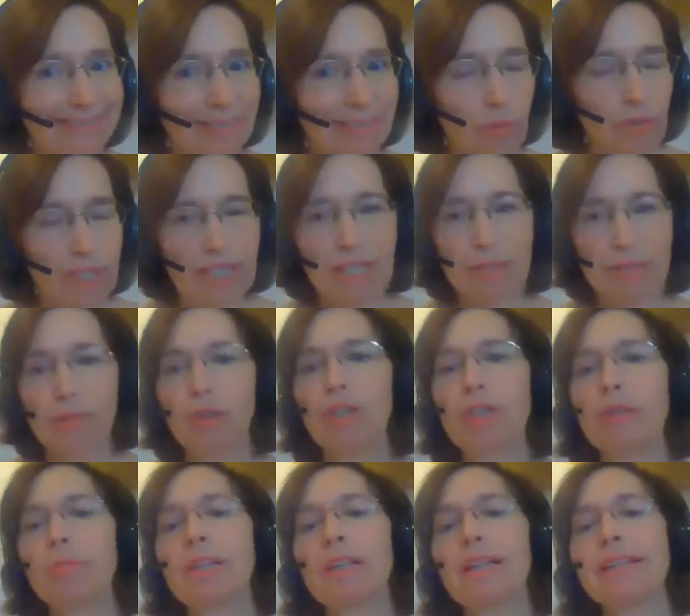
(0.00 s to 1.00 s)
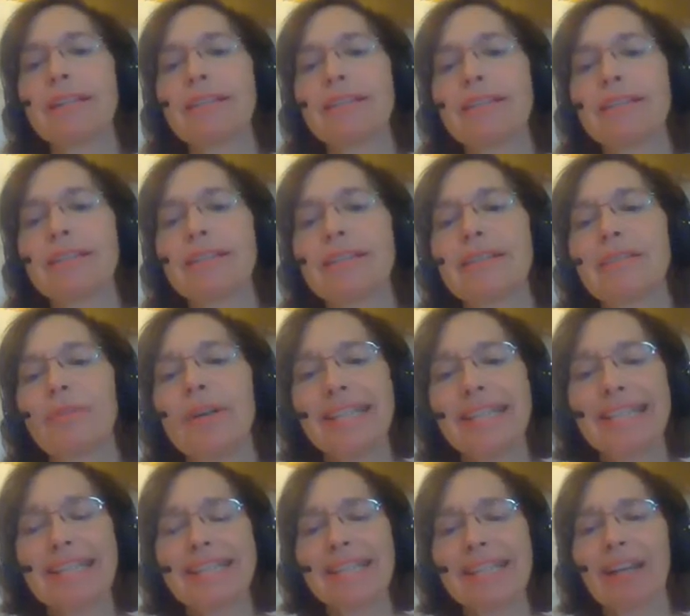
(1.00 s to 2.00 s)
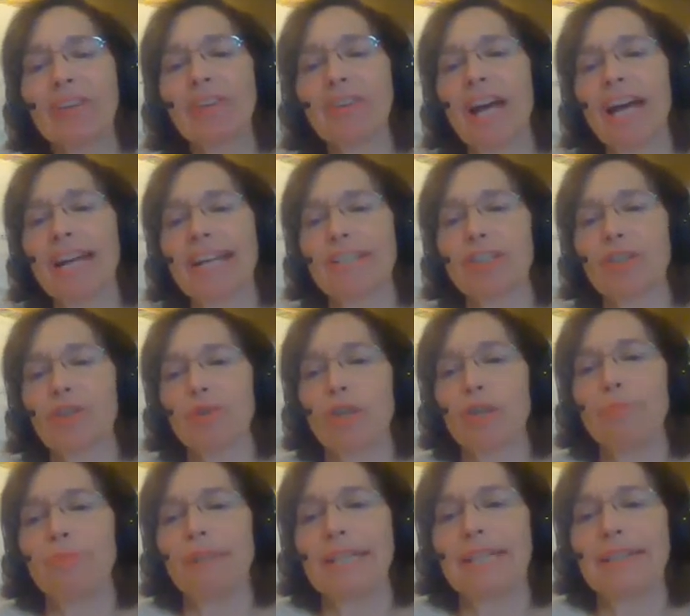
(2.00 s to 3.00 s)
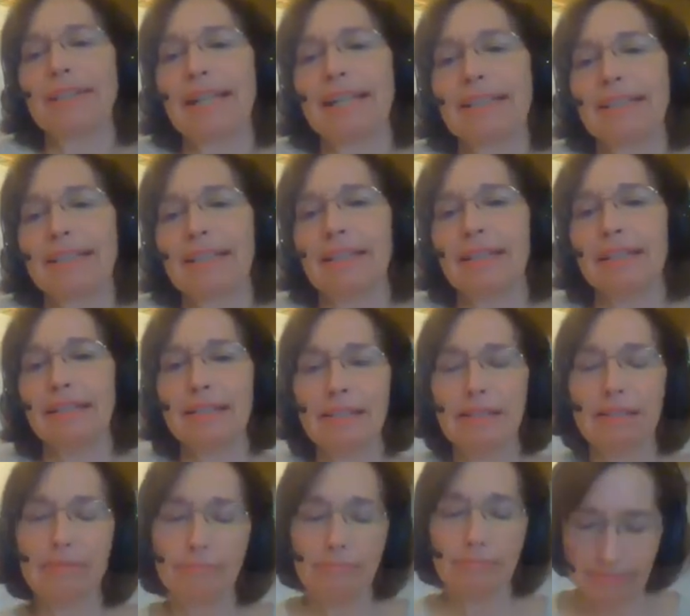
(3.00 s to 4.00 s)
was a spooky place. What does it sound like is creeping in that sentence?